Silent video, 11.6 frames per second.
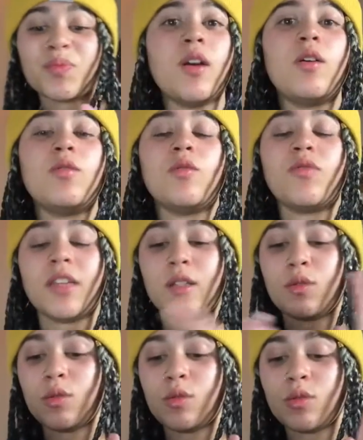Don't
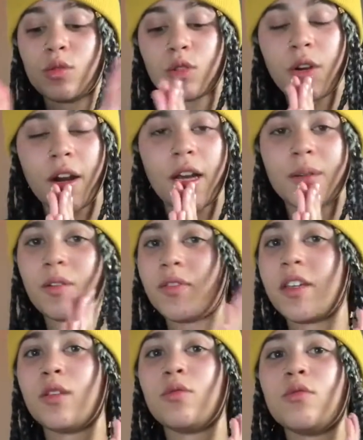forget to subscribe. Don't
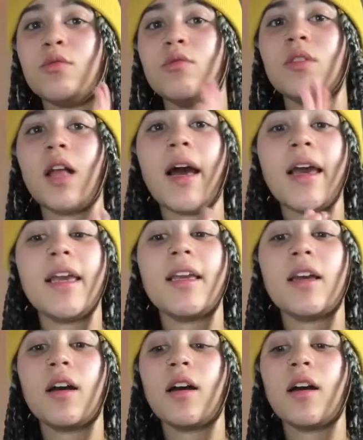forget to like.